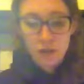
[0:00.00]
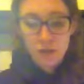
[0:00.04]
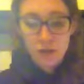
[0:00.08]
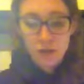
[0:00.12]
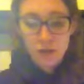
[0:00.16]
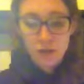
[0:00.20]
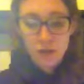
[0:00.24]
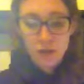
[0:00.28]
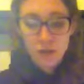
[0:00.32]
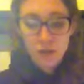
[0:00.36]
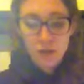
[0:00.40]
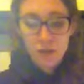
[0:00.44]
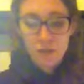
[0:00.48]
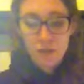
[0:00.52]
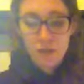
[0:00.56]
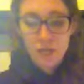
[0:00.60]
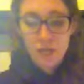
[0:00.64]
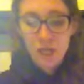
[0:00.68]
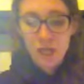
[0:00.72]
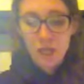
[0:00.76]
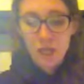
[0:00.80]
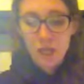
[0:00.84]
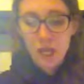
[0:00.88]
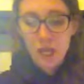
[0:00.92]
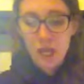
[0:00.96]

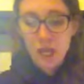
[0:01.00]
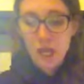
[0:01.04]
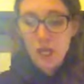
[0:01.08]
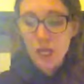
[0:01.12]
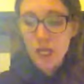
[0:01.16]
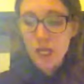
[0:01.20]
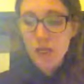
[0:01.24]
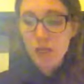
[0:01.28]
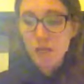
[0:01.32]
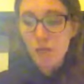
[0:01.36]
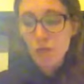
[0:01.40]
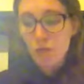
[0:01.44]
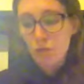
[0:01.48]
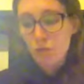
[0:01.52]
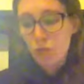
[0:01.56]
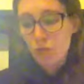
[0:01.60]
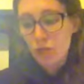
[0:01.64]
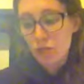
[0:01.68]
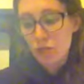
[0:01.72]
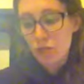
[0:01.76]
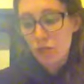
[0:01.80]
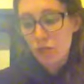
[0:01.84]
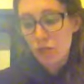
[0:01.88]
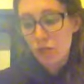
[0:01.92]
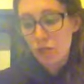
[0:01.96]
It came
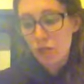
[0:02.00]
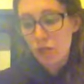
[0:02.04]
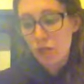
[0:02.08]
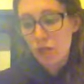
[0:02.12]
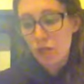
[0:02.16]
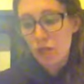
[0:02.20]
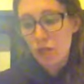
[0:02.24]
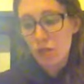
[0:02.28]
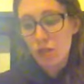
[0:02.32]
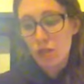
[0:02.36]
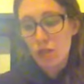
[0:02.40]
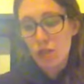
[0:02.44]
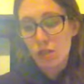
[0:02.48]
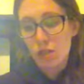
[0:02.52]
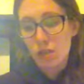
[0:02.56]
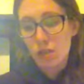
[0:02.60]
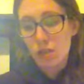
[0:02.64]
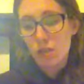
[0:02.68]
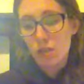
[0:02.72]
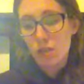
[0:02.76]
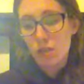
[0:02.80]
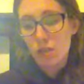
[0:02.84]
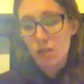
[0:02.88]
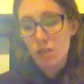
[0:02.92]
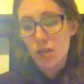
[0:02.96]
with...
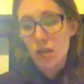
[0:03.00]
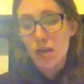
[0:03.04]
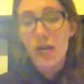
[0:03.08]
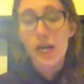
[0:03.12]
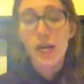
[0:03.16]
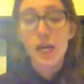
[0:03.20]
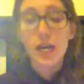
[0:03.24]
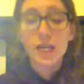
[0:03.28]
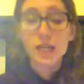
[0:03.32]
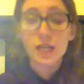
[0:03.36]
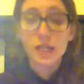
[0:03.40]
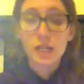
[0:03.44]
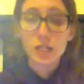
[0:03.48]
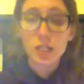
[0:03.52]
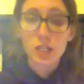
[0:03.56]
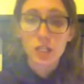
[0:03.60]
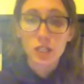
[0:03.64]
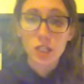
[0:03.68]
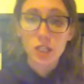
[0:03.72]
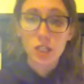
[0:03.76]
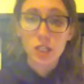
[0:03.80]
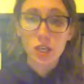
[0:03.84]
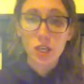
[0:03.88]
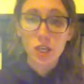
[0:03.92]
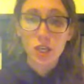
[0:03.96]
I got
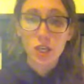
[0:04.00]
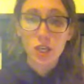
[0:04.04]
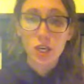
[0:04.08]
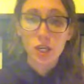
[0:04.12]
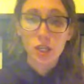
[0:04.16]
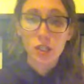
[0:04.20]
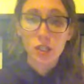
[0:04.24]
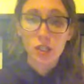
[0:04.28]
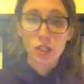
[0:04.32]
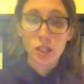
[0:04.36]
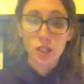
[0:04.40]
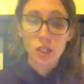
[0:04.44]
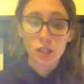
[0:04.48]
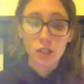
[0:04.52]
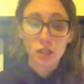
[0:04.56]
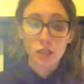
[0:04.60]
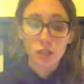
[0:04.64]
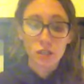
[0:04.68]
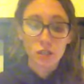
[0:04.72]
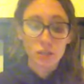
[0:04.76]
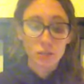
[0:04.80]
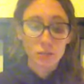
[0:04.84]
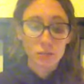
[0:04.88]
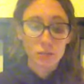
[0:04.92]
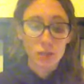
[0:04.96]
this
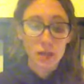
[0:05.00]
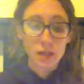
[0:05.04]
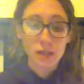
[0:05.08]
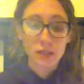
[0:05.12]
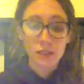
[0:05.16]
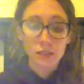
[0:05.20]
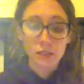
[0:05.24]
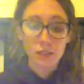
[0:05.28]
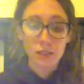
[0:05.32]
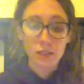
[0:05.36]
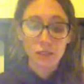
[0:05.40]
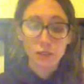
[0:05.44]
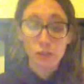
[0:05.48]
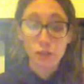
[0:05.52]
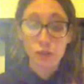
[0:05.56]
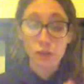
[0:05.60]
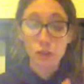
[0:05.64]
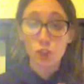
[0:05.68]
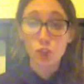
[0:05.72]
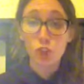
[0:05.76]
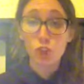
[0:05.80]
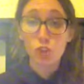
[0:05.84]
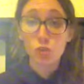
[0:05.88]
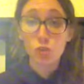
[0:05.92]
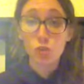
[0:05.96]
this magazine for
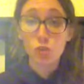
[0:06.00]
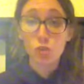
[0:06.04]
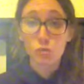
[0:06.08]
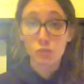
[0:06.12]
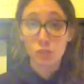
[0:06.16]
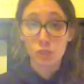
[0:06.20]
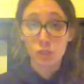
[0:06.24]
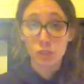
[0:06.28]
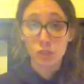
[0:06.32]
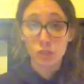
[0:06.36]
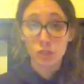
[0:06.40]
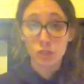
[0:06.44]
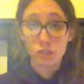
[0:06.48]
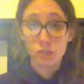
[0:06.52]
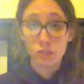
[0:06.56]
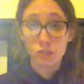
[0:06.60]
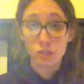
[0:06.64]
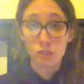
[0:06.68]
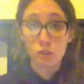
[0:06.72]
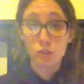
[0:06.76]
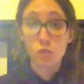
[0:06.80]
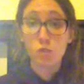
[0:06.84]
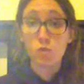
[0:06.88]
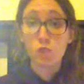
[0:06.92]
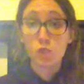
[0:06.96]
2 reasons.
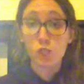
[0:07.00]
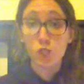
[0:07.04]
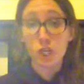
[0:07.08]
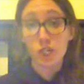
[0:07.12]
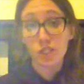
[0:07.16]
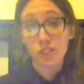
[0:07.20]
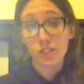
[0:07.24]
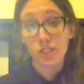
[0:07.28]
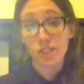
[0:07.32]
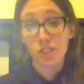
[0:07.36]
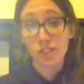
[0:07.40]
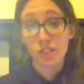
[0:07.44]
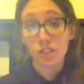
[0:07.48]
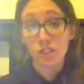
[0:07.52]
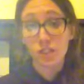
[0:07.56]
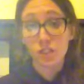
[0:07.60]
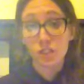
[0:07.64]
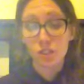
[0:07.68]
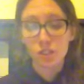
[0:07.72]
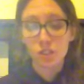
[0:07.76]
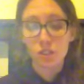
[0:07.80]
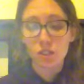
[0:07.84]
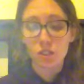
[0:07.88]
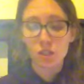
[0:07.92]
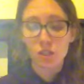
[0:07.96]
2 charts, actually.